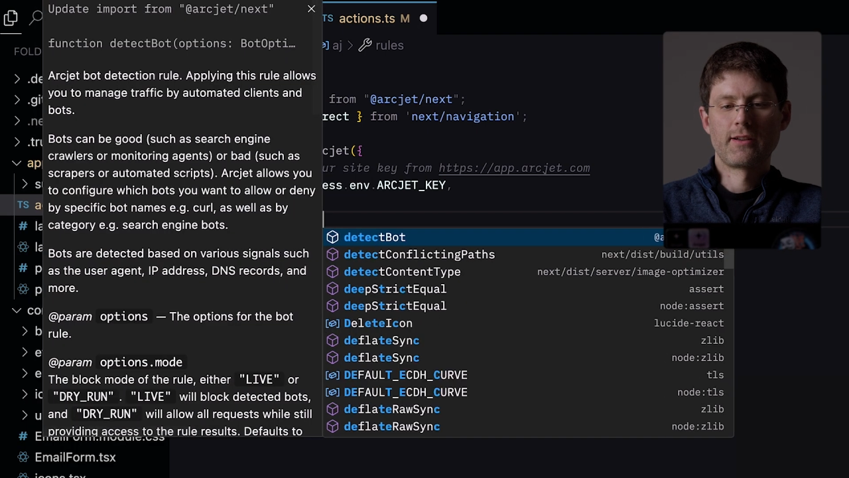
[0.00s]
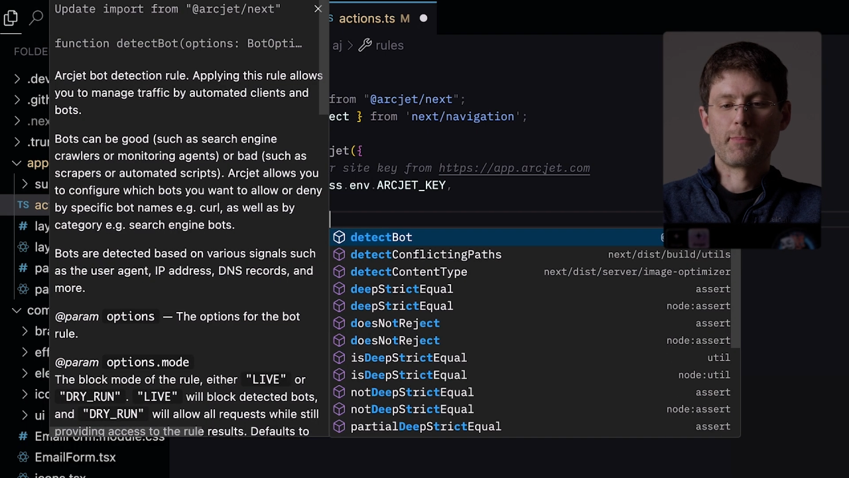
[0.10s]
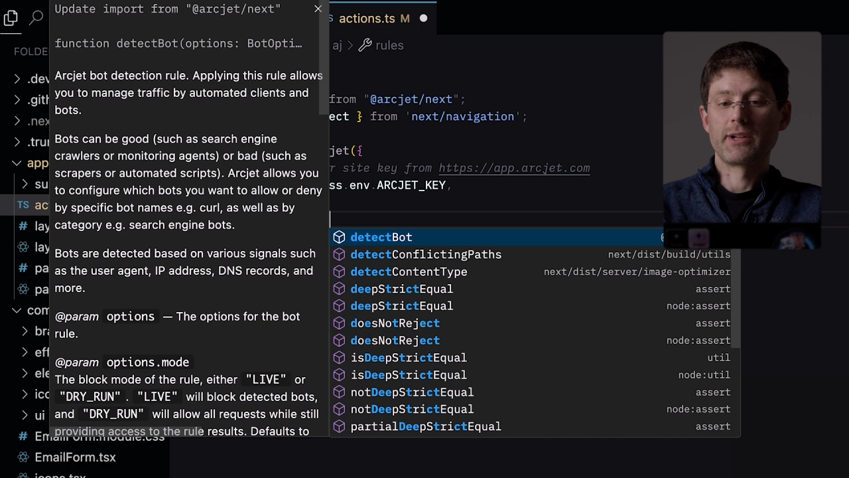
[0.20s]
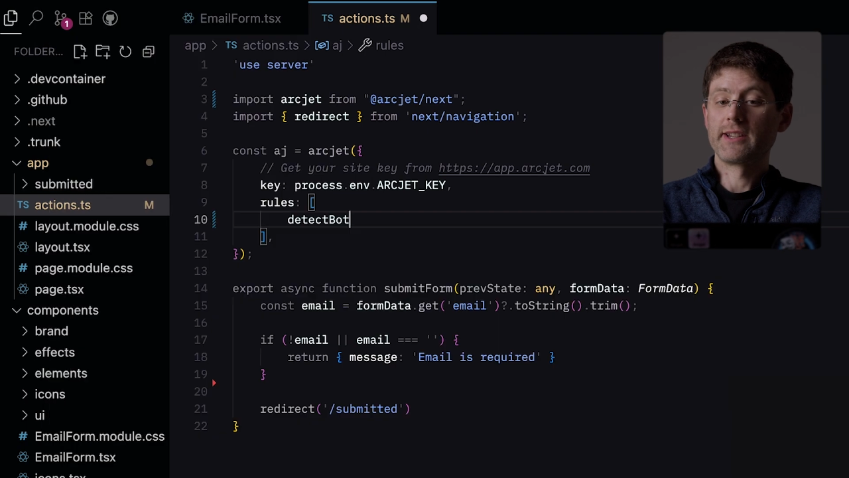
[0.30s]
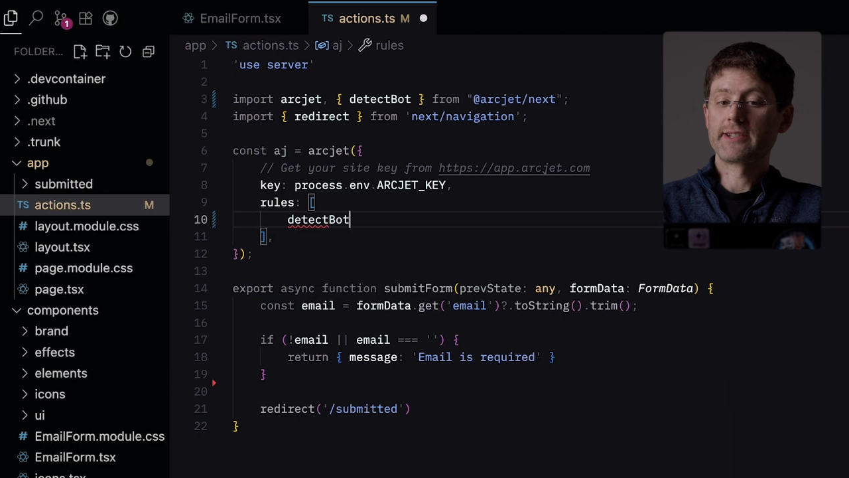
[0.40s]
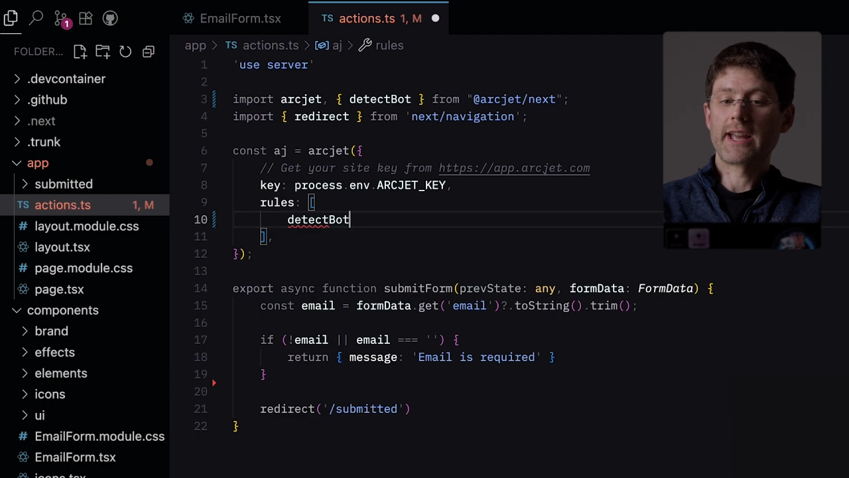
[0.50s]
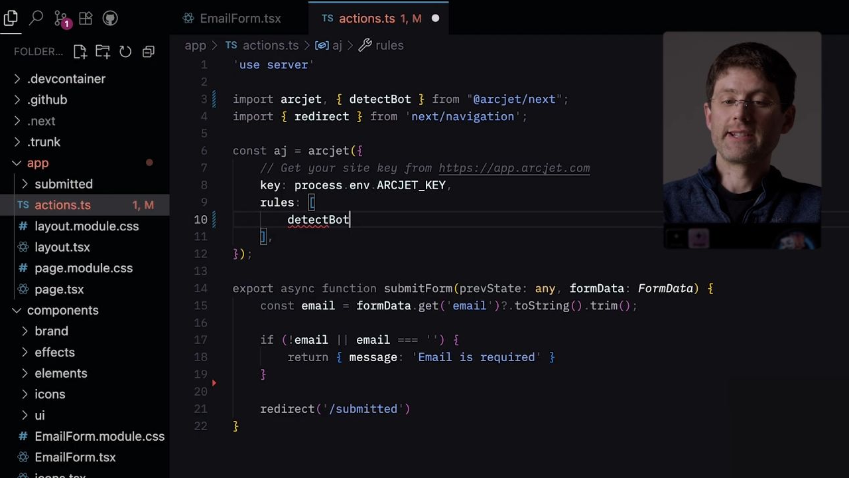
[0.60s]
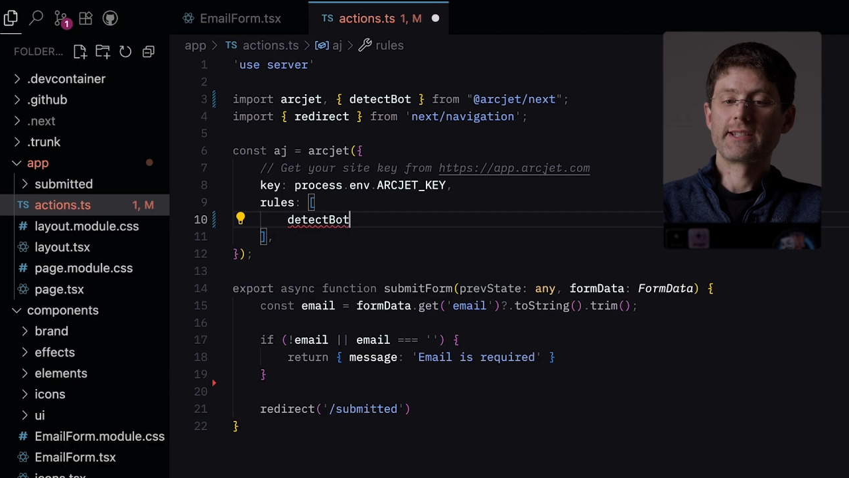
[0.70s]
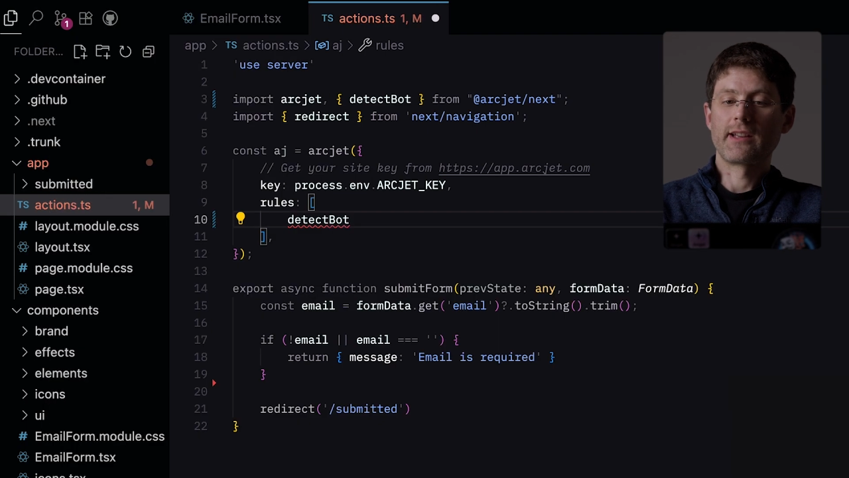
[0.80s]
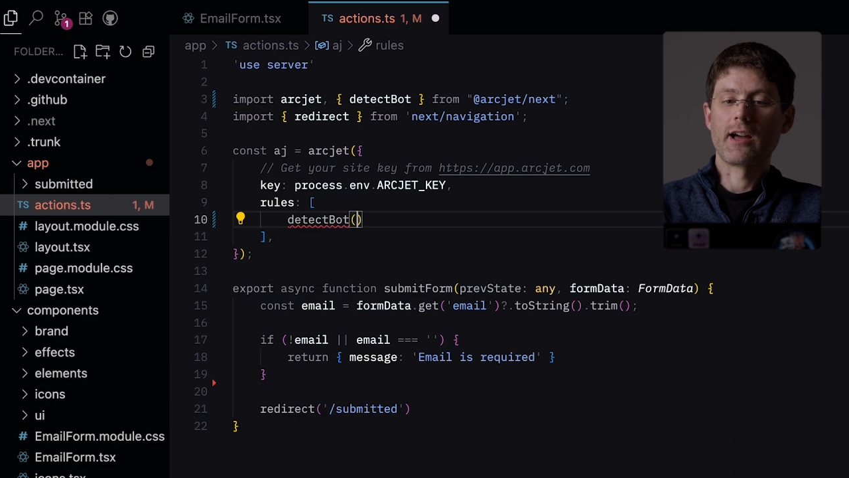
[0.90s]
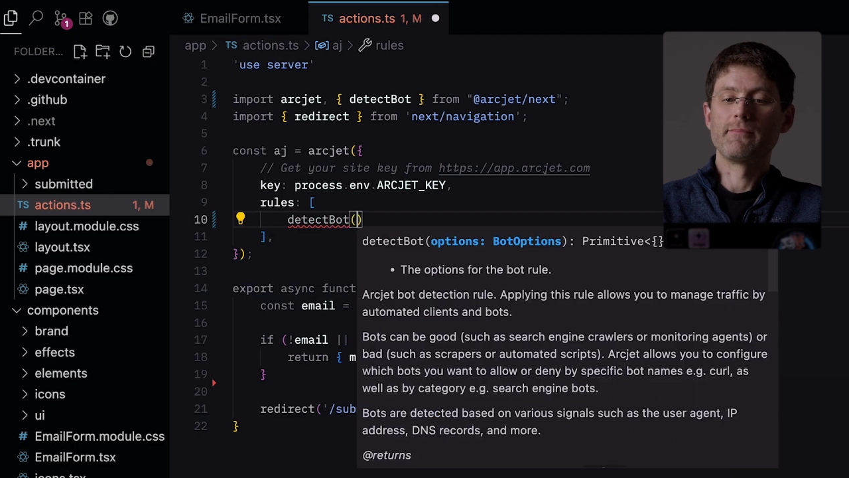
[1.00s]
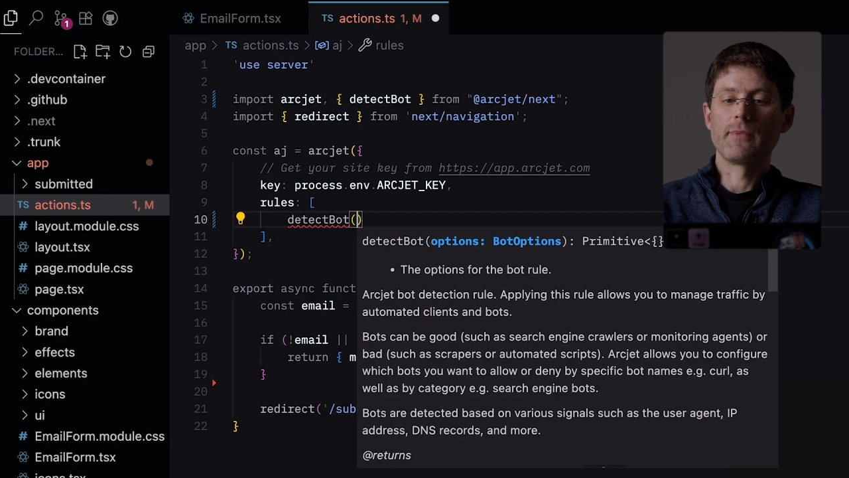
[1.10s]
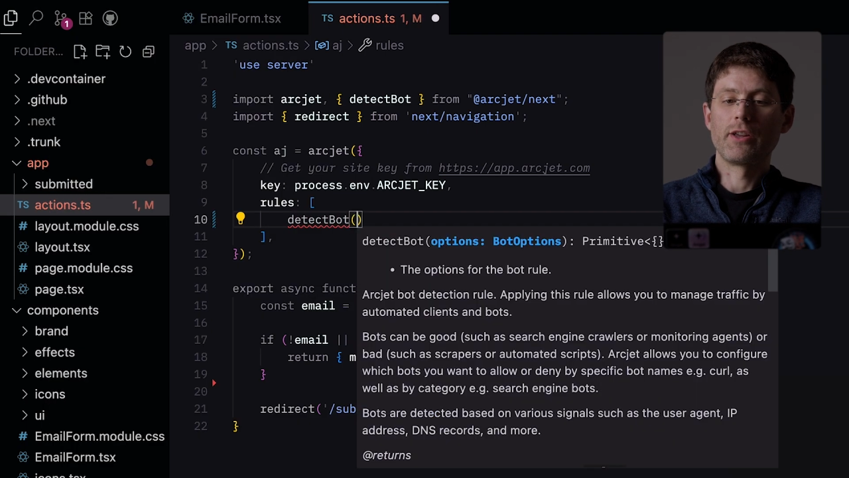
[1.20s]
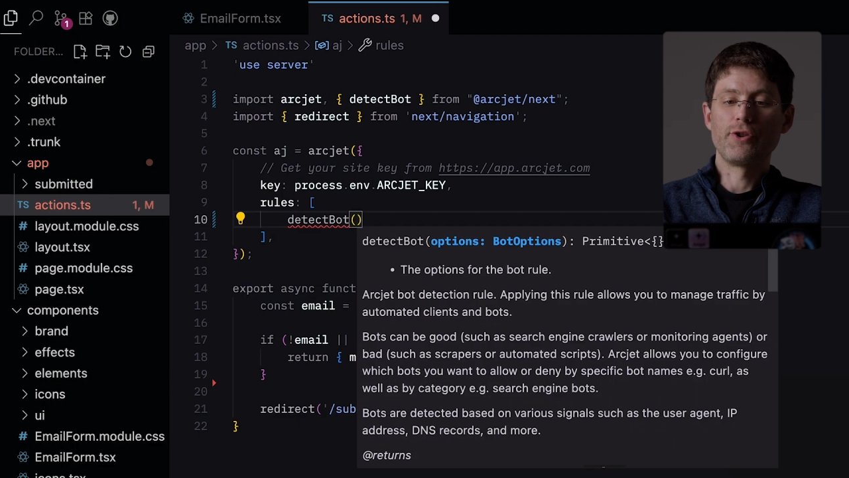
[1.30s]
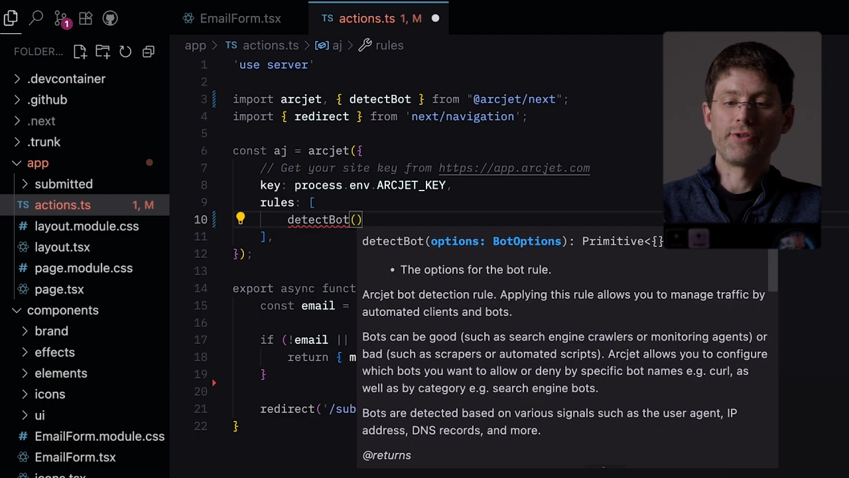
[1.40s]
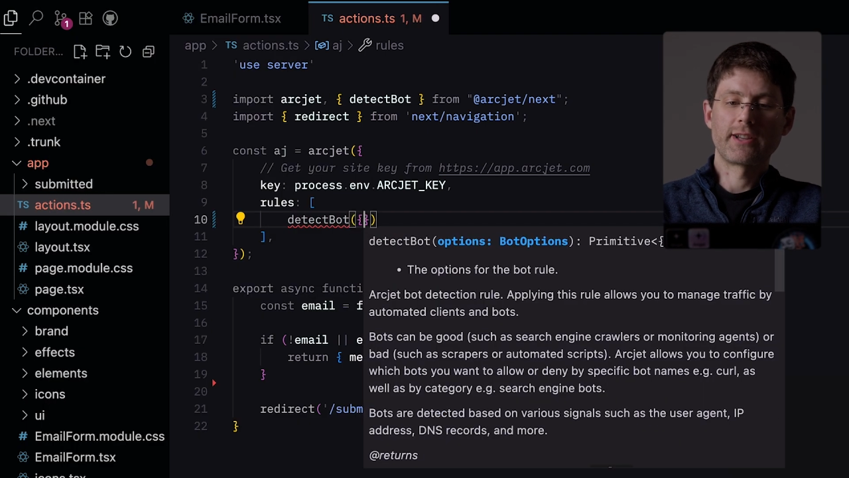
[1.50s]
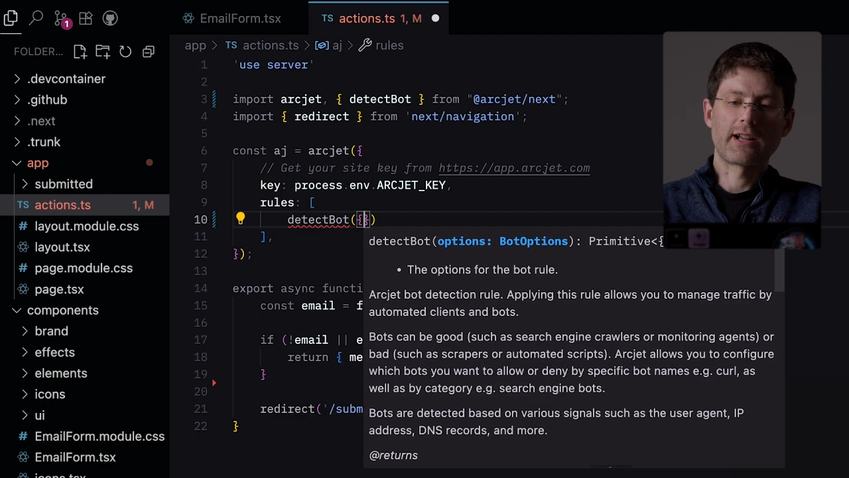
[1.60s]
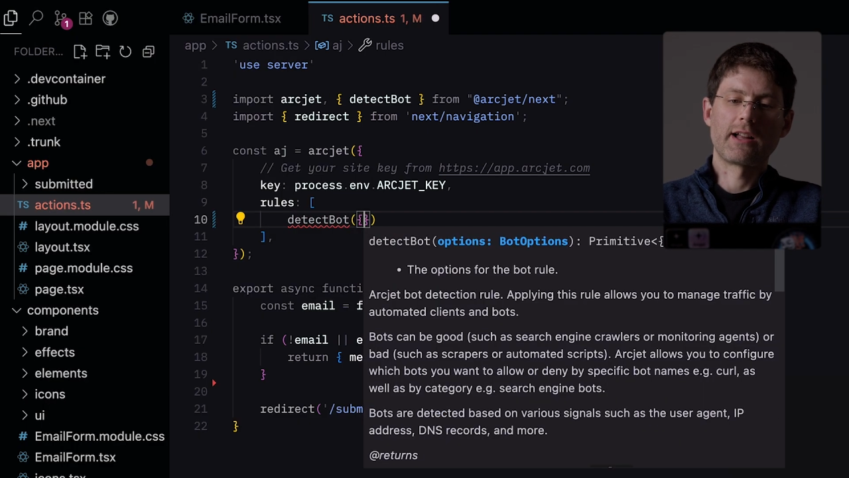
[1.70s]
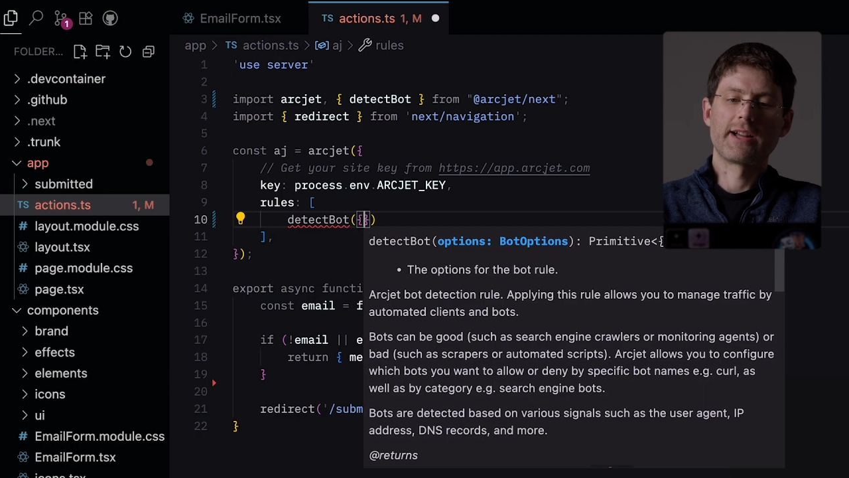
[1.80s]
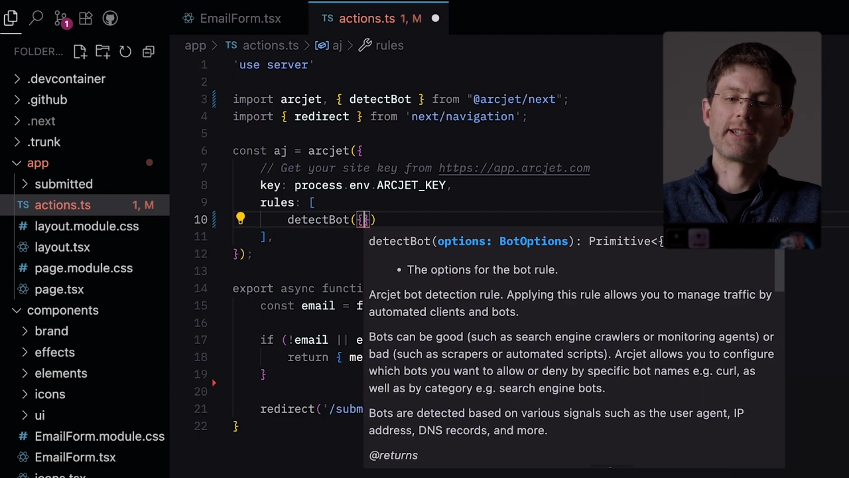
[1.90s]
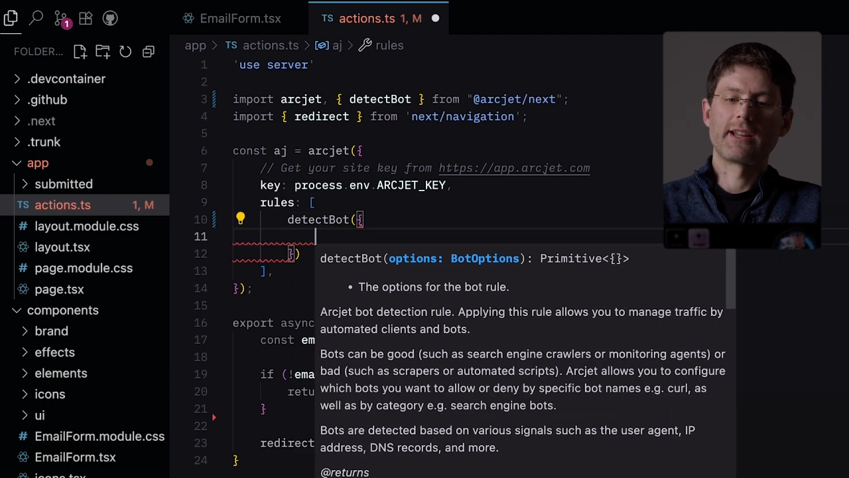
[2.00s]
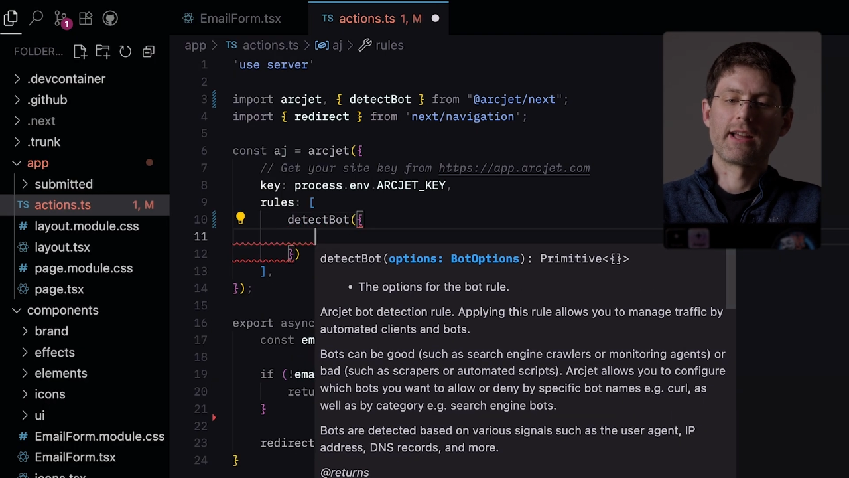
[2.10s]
But in this case, I'm using the client